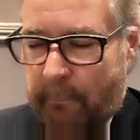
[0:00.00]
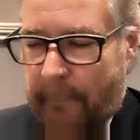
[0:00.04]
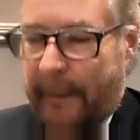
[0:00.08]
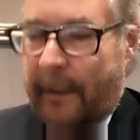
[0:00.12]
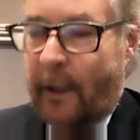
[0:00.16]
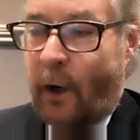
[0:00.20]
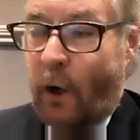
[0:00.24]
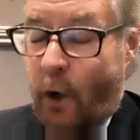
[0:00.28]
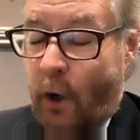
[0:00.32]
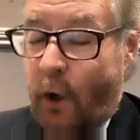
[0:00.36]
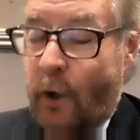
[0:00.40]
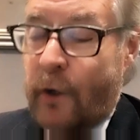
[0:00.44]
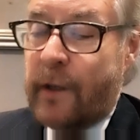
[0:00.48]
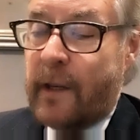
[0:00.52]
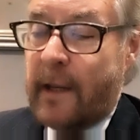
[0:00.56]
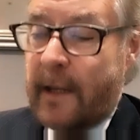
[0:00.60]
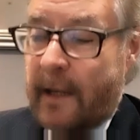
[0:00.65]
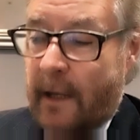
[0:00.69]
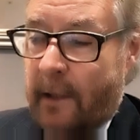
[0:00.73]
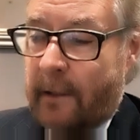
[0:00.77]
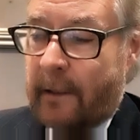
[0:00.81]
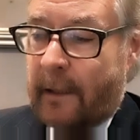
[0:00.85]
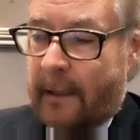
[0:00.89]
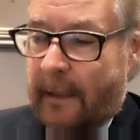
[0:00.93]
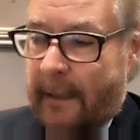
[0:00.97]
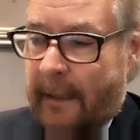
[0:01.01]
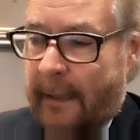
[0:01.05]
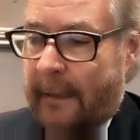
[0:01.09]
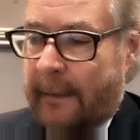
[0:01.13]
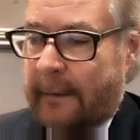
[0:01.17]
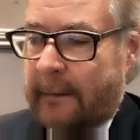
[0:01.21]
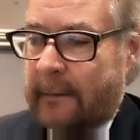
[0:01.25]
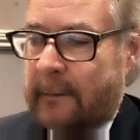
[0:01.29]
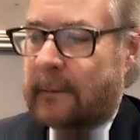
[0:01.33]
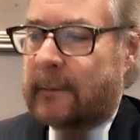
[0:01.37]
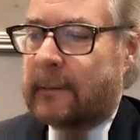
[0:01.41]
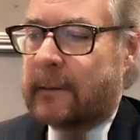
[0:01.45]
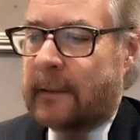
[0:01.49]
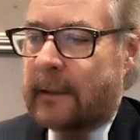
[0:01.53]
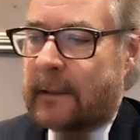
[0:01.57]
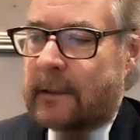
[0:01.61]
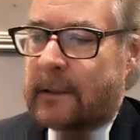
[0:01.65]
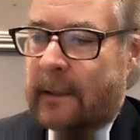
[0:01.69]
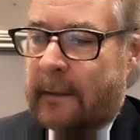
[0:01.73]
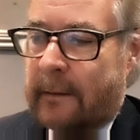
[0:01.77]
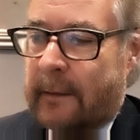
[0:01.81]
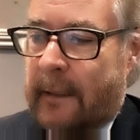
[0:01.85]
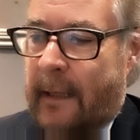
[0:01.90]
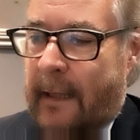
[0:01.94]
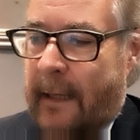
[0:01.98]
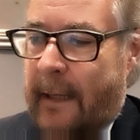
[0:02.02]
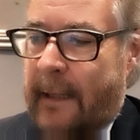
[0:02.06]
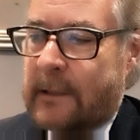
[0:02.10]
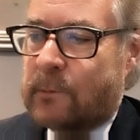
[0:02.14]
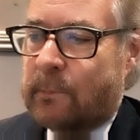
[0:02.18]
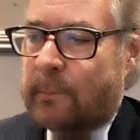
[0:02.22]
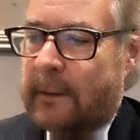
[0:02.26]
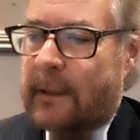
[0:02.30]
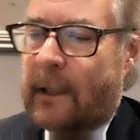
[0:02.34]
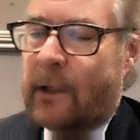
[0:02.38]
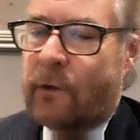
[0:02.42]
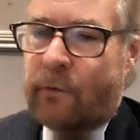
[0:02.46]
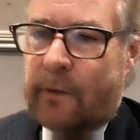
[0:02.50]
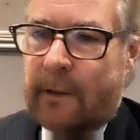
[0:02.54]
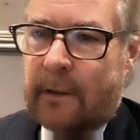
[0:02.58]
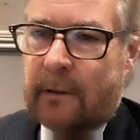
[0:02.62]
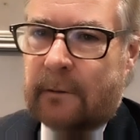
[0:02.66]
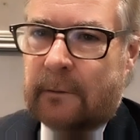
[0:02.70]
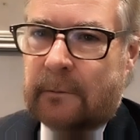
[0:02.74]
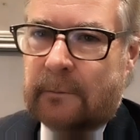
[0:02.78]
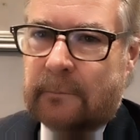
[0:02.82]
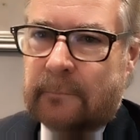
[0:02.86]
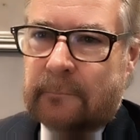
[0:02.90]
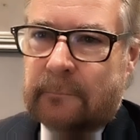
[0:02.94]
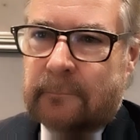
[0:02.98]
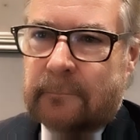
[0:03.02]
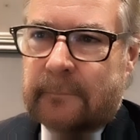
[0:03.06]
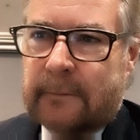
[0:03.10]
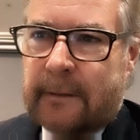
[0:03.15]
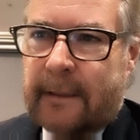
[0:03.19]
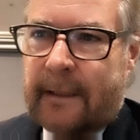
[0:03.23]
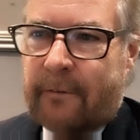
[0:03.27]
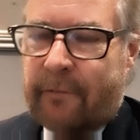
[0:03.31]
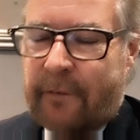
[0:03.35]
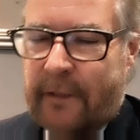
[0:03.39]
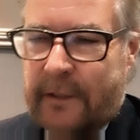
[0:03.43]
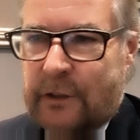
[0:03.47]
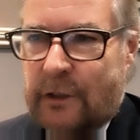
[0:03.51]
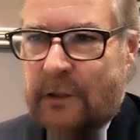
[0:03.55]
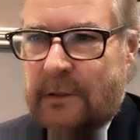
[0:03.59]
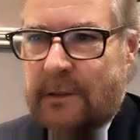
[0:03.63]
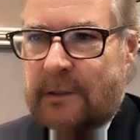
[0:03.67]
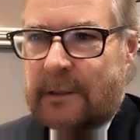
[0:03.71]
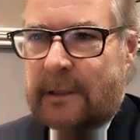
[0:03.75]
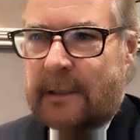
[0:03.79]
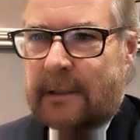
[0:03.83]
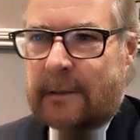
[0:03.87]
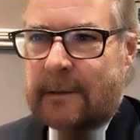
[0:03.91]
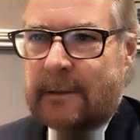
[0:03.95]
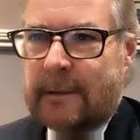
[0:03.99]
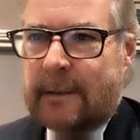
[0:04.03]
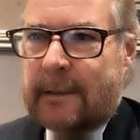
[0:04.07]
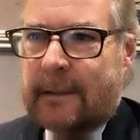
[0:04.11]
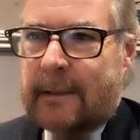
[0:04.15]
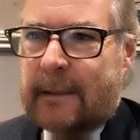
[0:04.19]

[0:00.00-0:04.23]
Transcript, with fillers: But on the other hand, there, there has been a real efficiency